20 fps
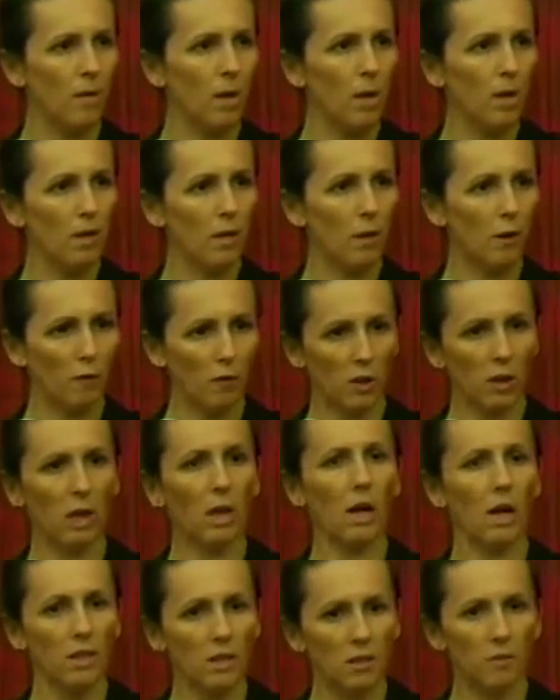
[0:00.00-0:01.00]
you know, for the
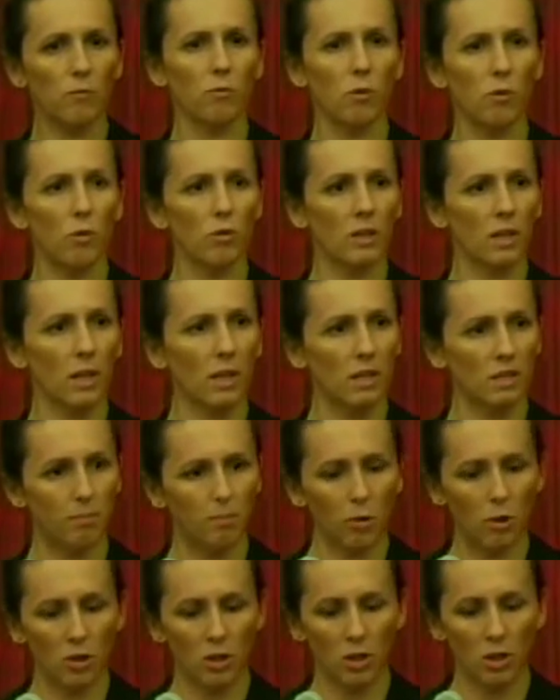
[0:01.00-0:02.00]
kinds of roles it gets
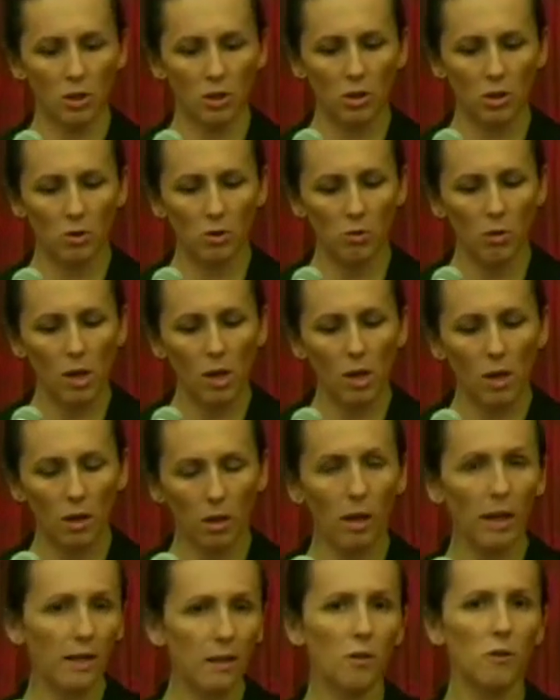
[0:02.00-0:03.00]
pushed into,
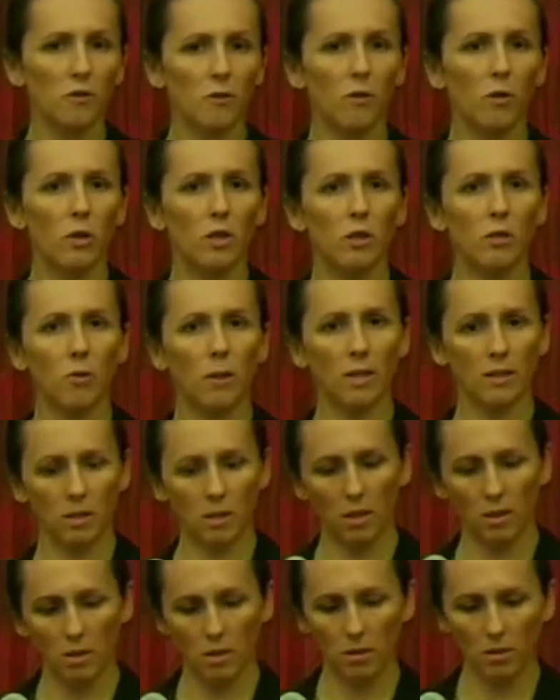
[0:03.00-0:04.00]
like those voice stress
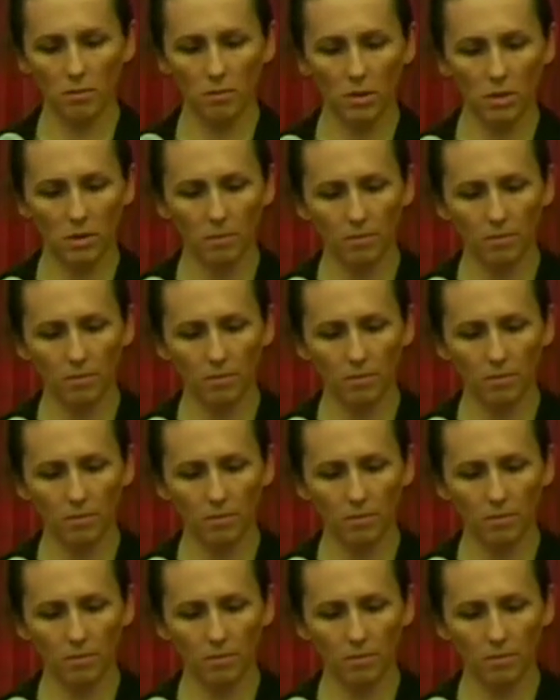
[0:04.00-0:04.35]
systems.